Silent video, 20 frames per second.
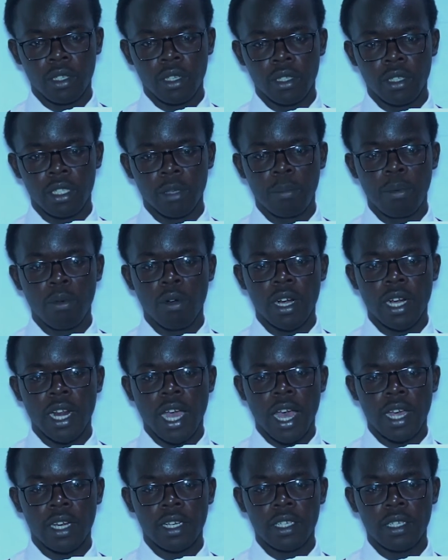The poor
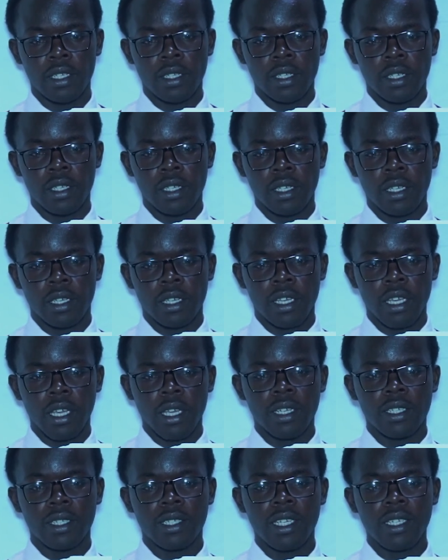dad
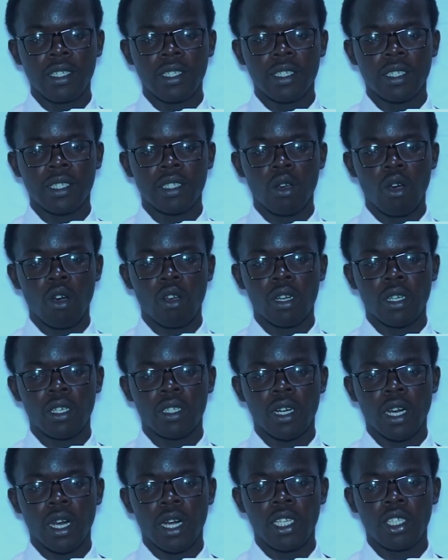insists on
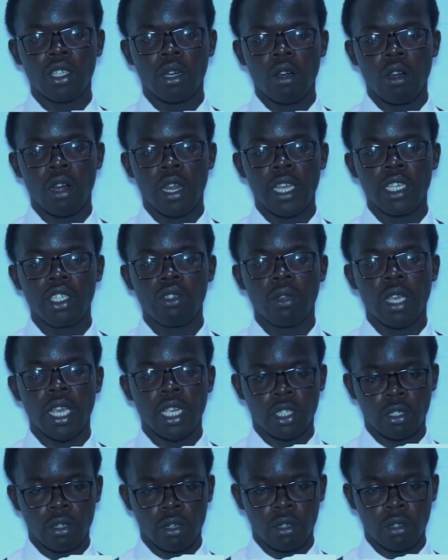traditional
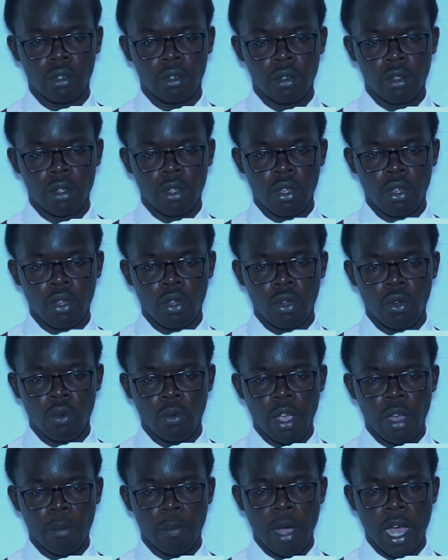education,
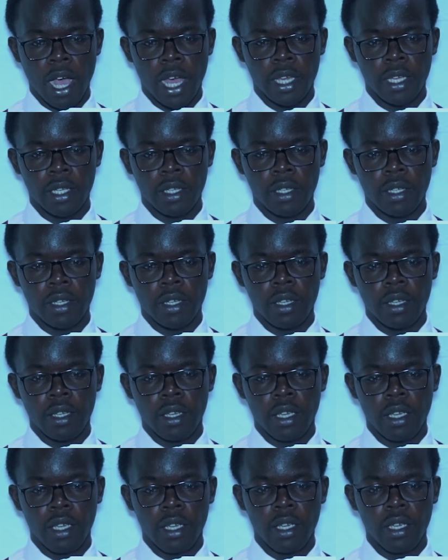whereby
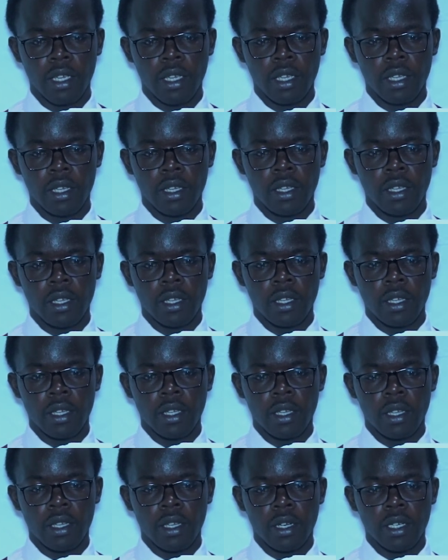he
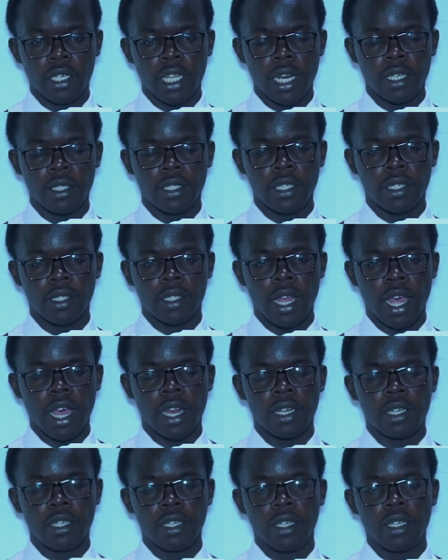tells his
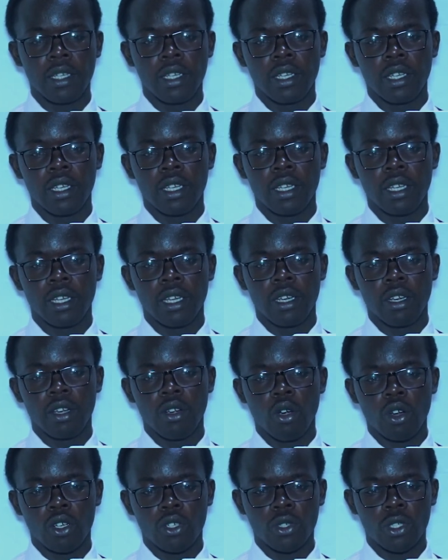son,
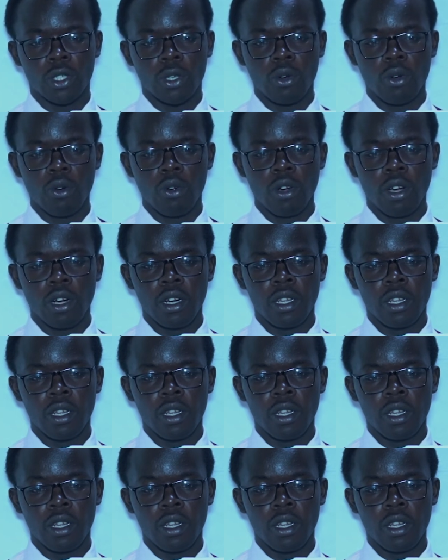go to school,